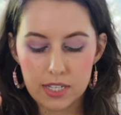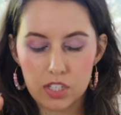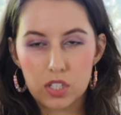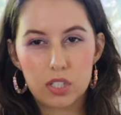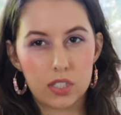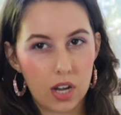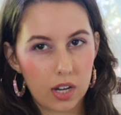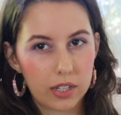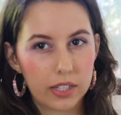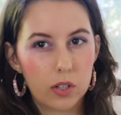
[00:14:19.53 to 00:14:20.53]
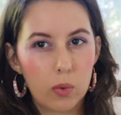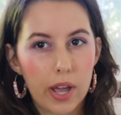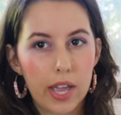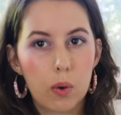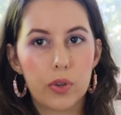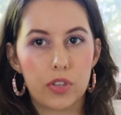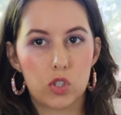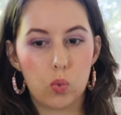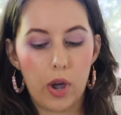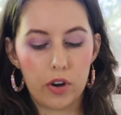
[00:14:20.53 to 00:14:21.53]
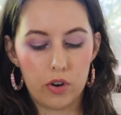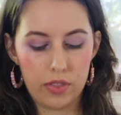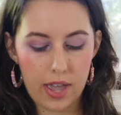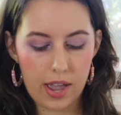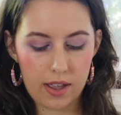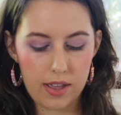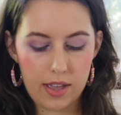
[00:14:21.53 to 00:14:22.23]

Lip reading: stuck in a way with a sweater that